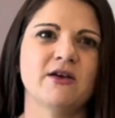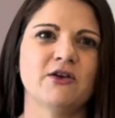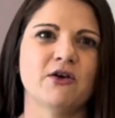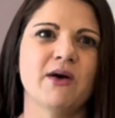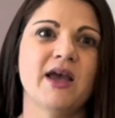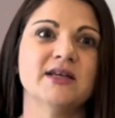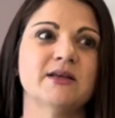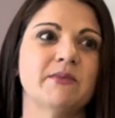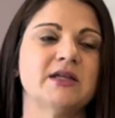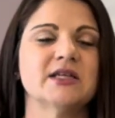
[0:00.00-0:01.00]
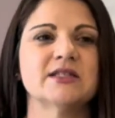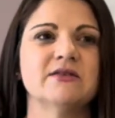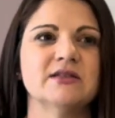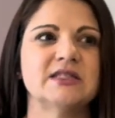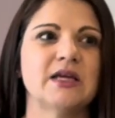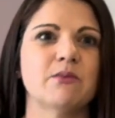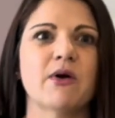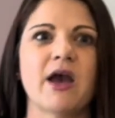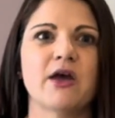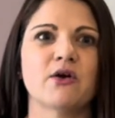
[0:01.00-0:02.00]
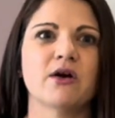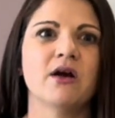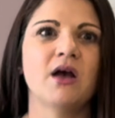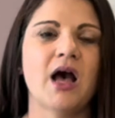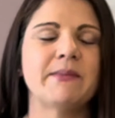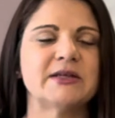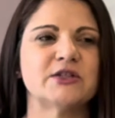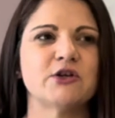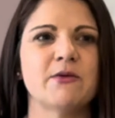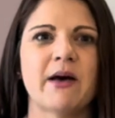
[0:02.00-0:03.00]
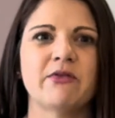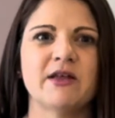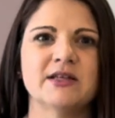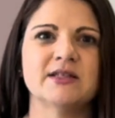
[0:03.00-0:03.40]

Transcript: hey, something doesn't seem right, or I'm concerned about this.